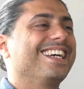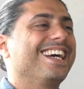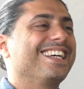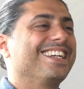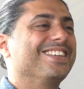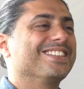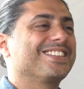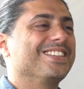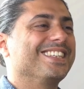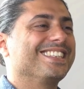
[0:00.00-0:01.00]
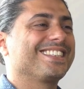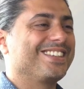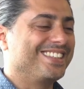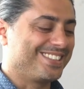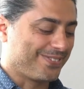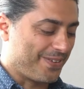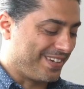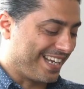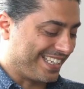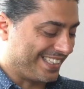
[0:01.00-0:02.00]
Yeah, yeah, no, it's good. It's good. That's why we
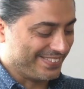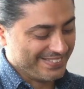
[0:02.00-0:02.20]
like you.